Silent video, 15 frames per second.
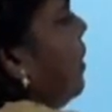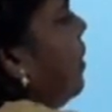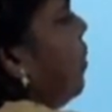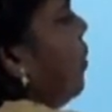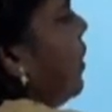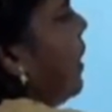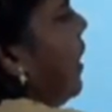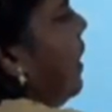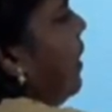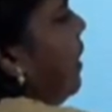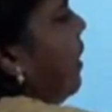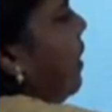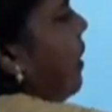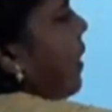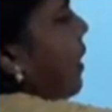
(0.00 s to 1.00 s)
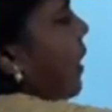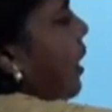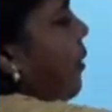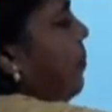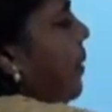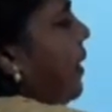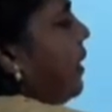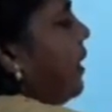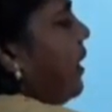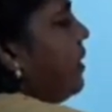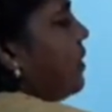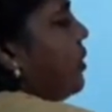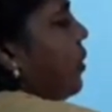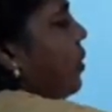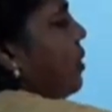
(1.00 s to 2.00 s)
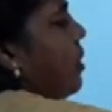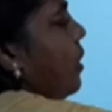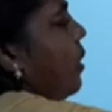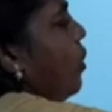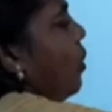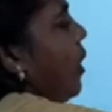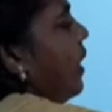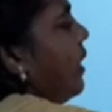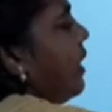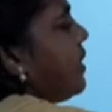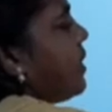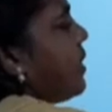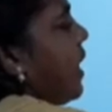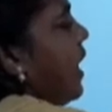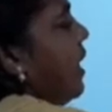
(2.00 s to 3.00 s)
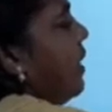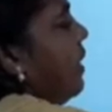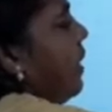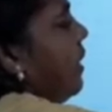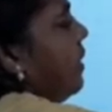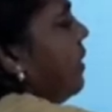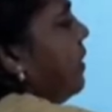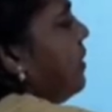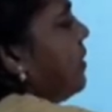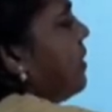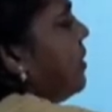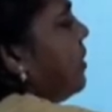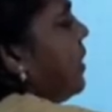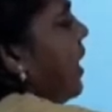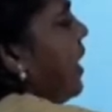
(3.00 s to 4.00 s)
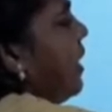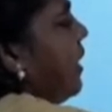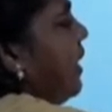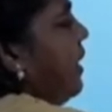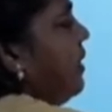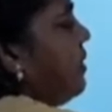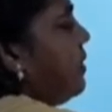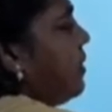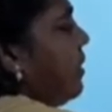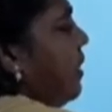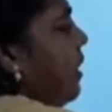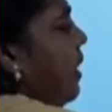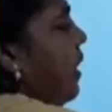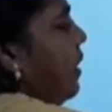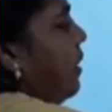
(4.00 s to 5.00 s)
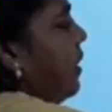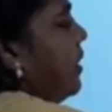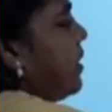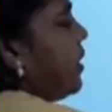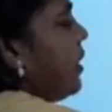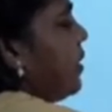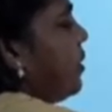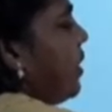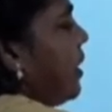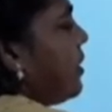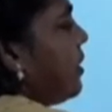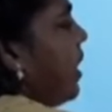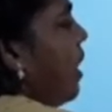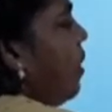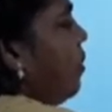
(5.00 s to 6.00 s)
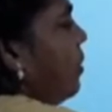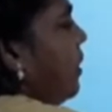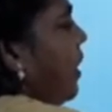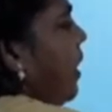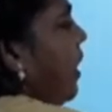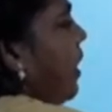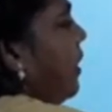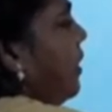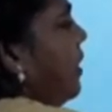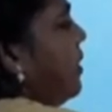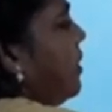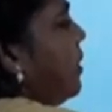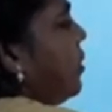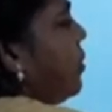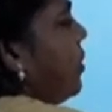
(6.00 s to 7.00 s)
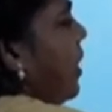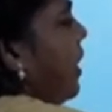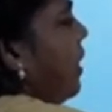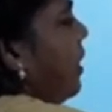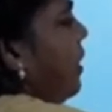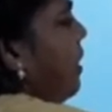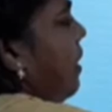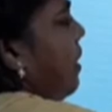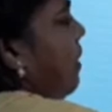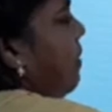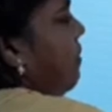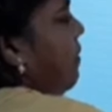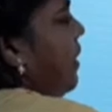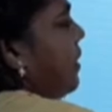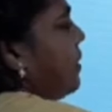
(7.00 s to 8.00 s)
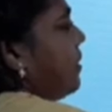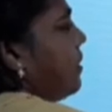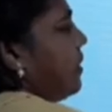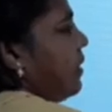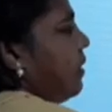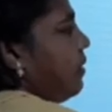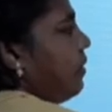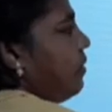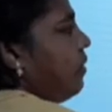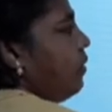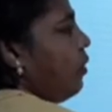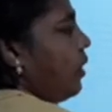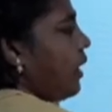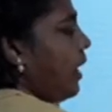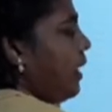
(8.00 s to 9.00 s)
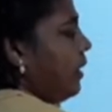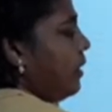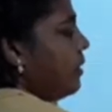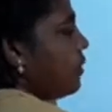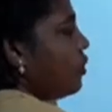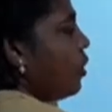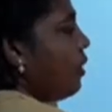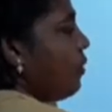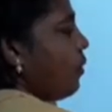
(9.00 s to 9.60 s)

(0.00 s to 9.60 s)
Okay, keeping this, you understand, this is your east, this is your south, and this is your west. Okay, so